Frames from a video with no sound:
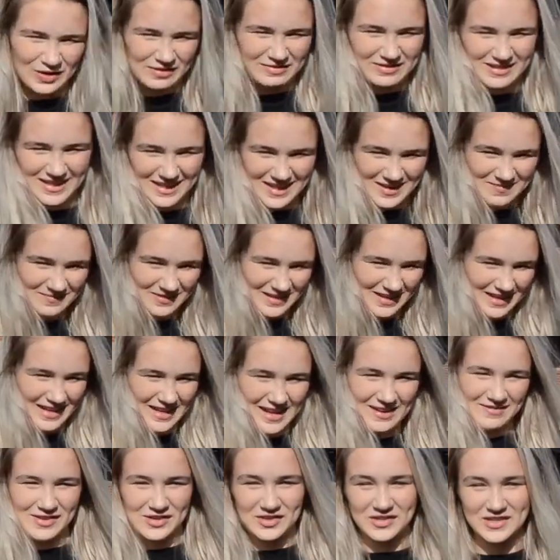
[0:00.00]
thrifting. I'm
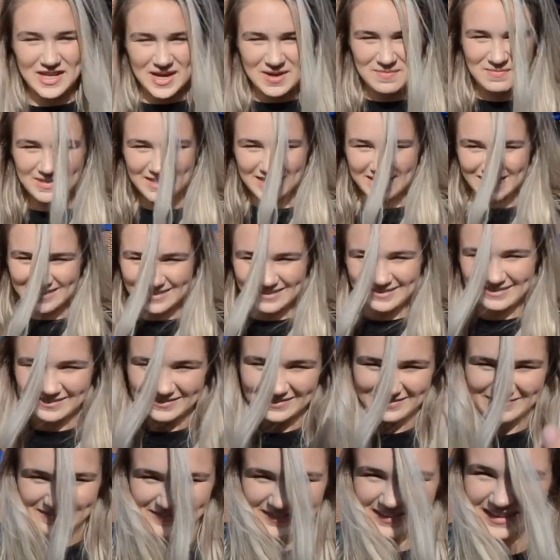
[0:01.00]
gonna give you tips and
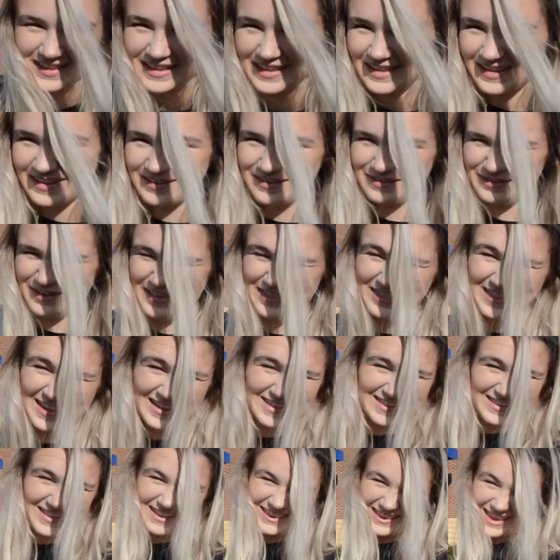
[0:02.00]
fun
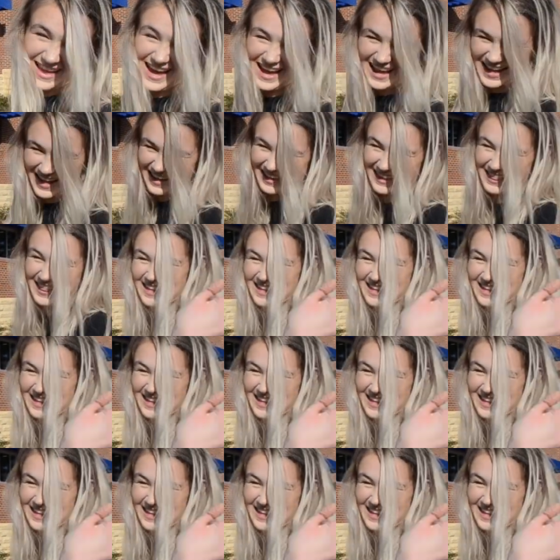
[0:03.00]
things like that.